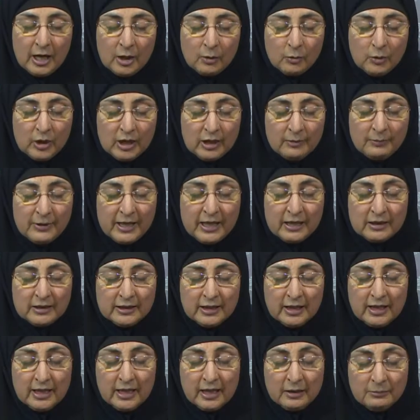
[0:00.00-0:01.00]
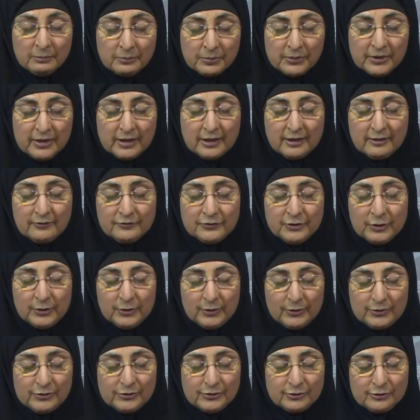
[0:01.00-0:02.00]
will be in the company of
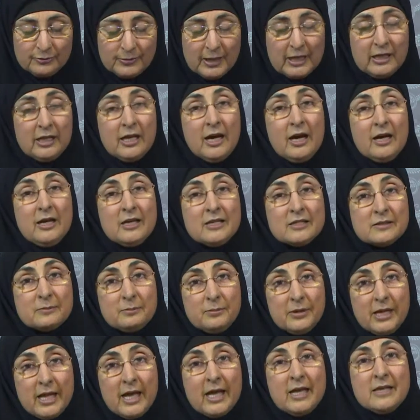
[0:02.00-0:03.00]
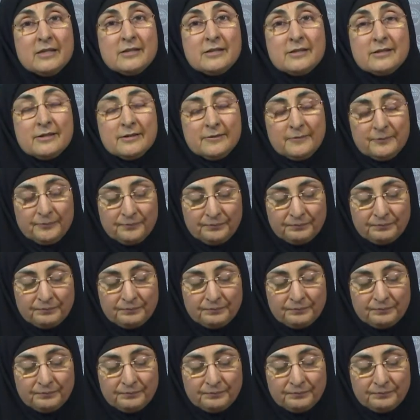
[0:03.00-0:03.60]
those whom Allah has blessed,